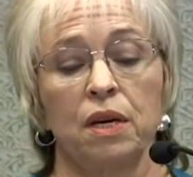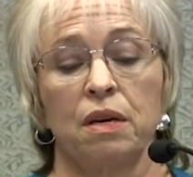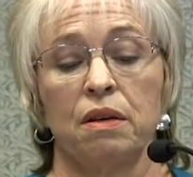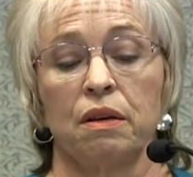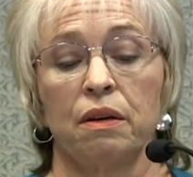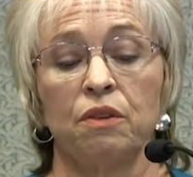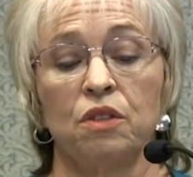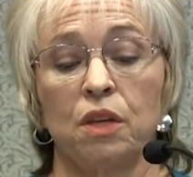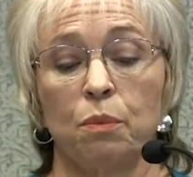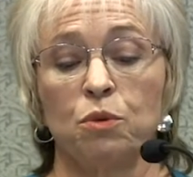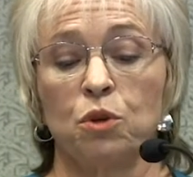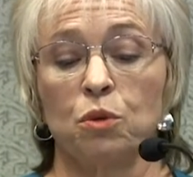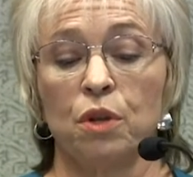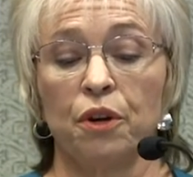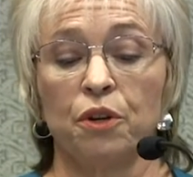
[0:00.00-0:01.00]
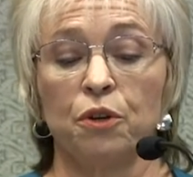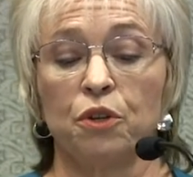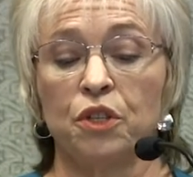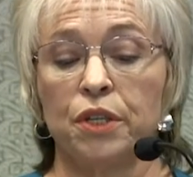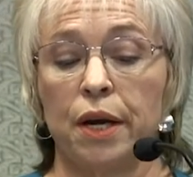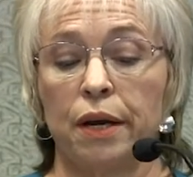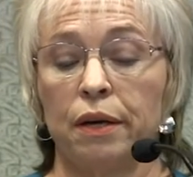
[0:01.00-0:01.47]
conceptual
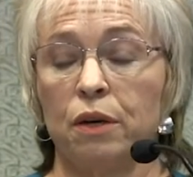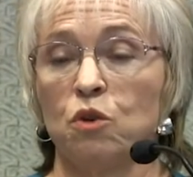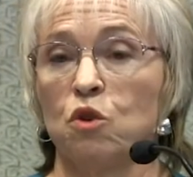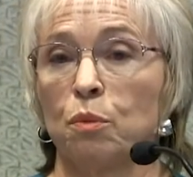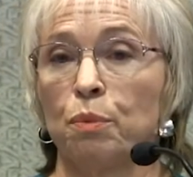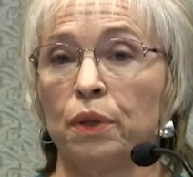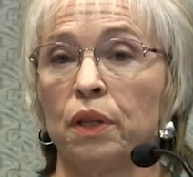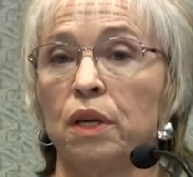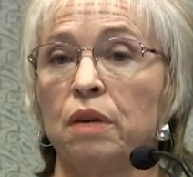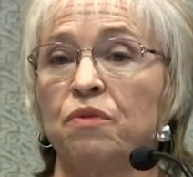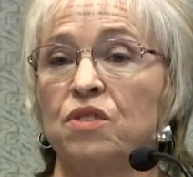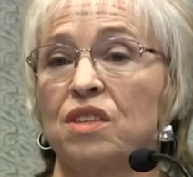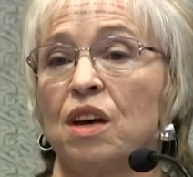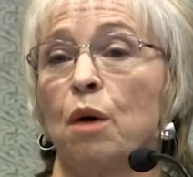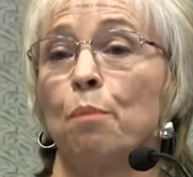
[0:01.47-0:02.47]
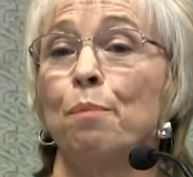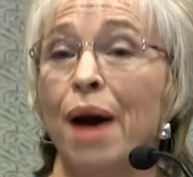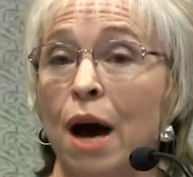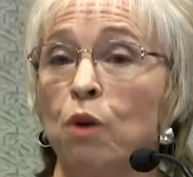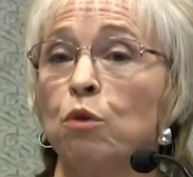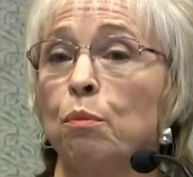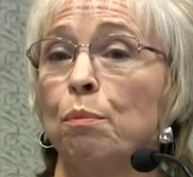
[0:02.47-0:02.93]
understanding or beliefs
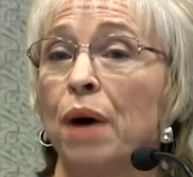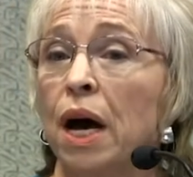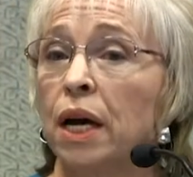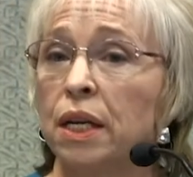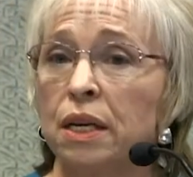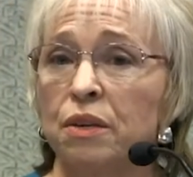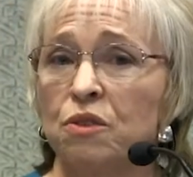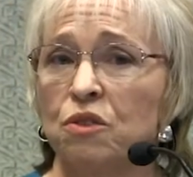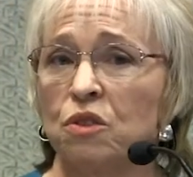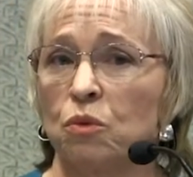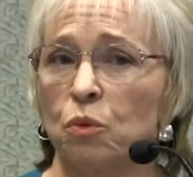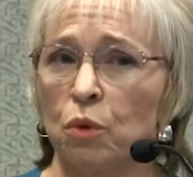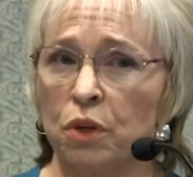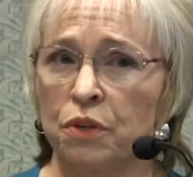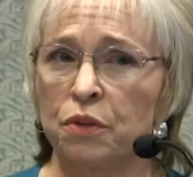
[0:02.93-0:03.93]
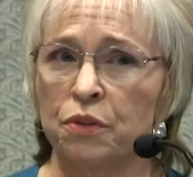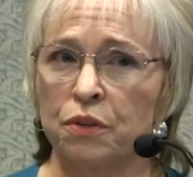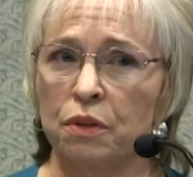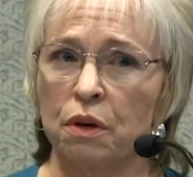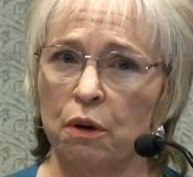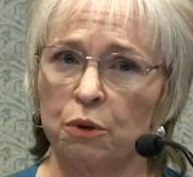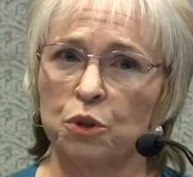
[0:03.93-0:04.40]
about bodies, which is
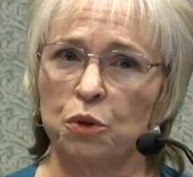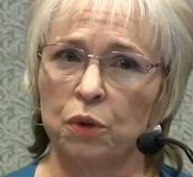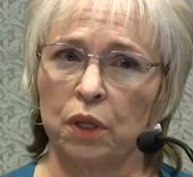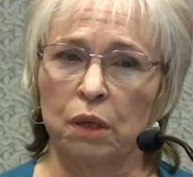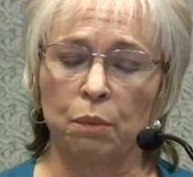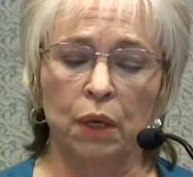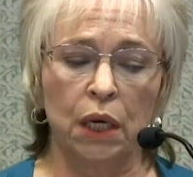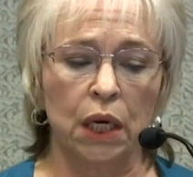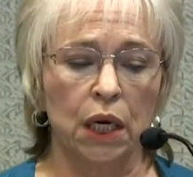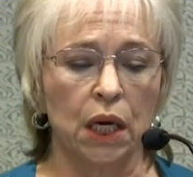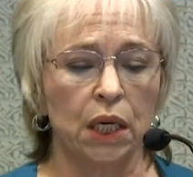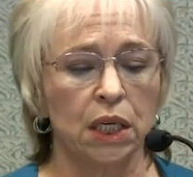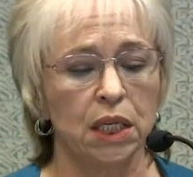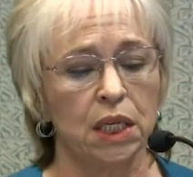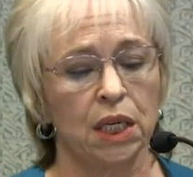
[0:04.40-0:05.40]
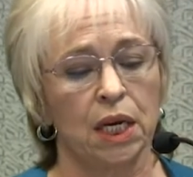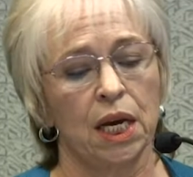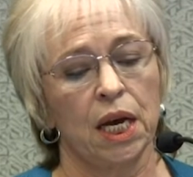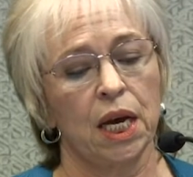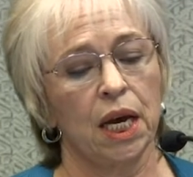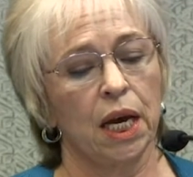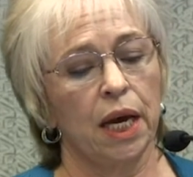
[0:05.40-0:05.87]
culturally mediated,
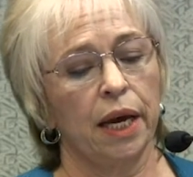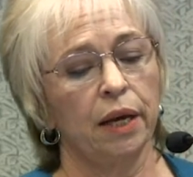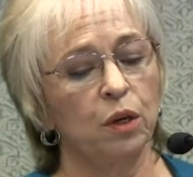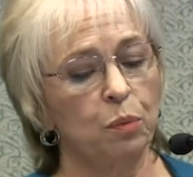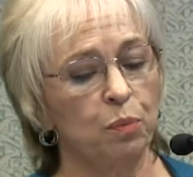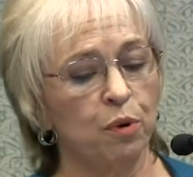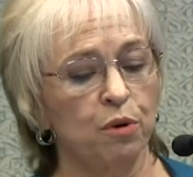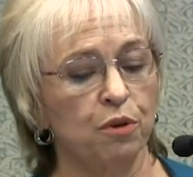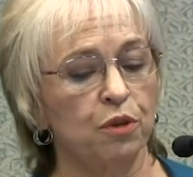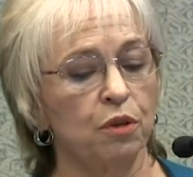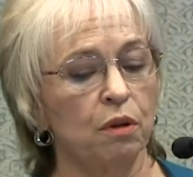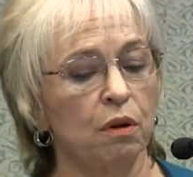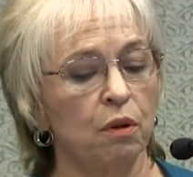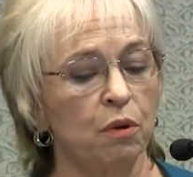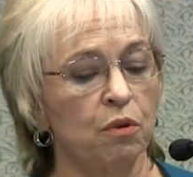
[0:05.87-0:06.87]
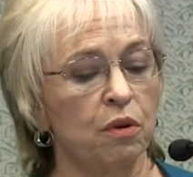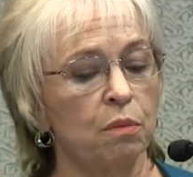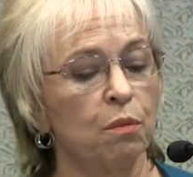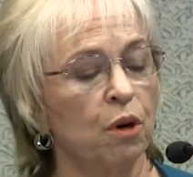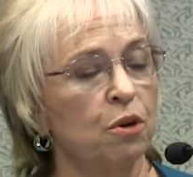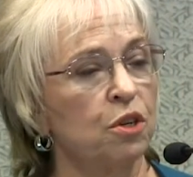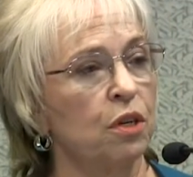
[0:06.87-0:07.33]
and a personal or
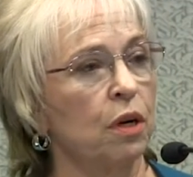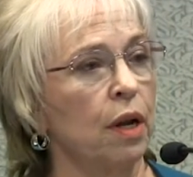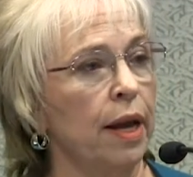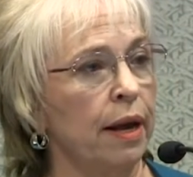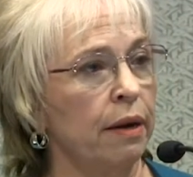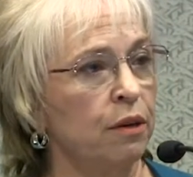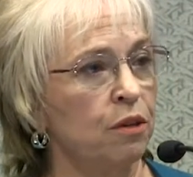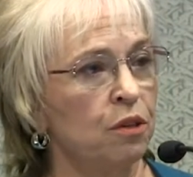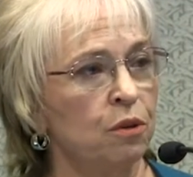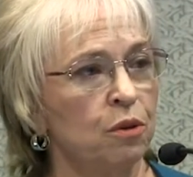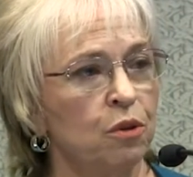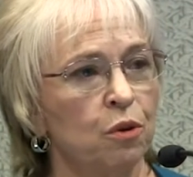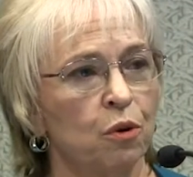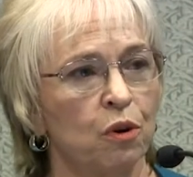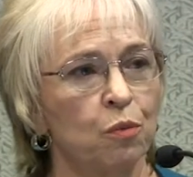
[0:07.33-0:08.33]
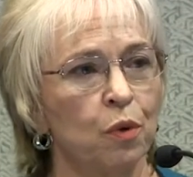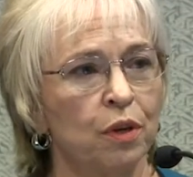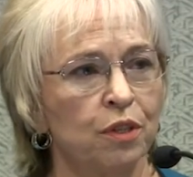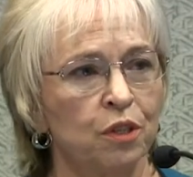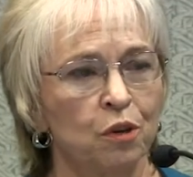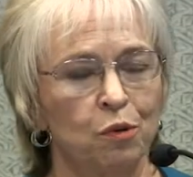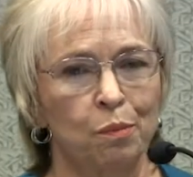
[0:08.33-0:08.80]
emotional attitude toward
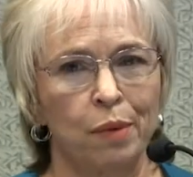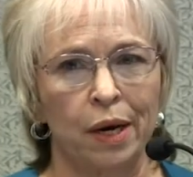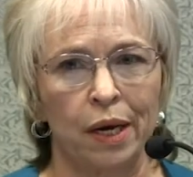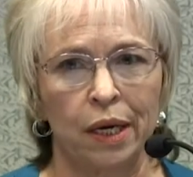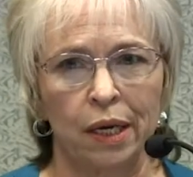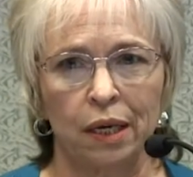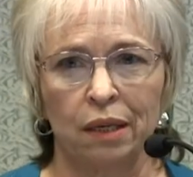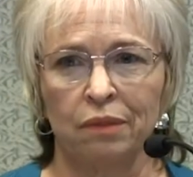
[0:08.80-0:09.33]
one's own body.